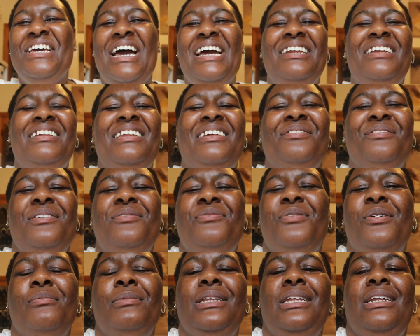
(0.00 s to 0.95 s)
I know they
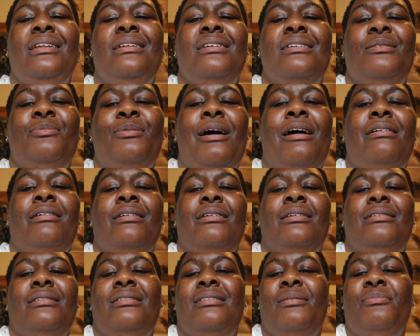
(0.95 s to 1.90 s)
reformulated this powder
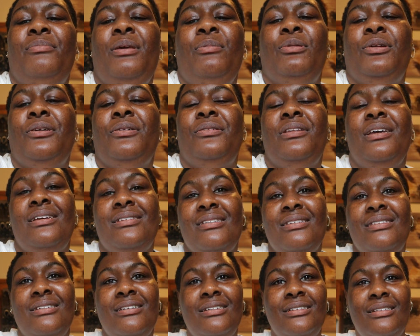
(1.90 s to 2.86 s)
and some people don't think it's
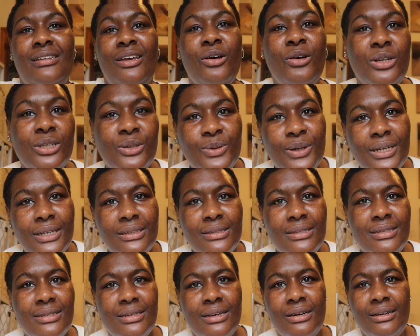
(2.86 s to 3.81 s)
as good as the old
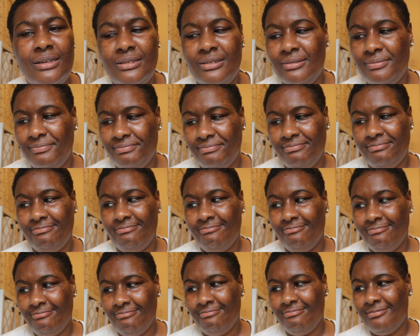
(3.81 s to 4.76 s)
one. So
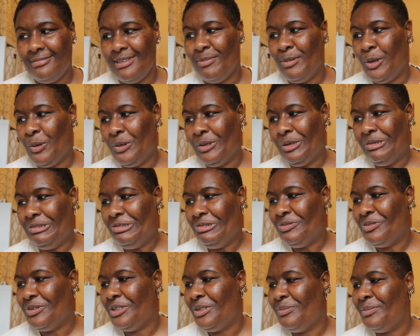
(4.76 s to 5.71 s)
I'm going to hold on to
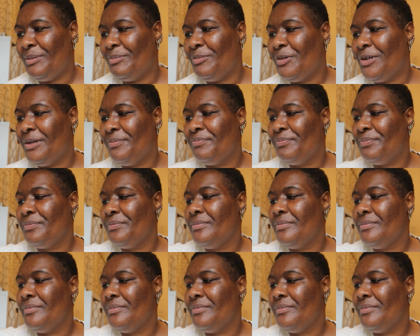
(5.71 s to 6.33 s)
it for a little bit more.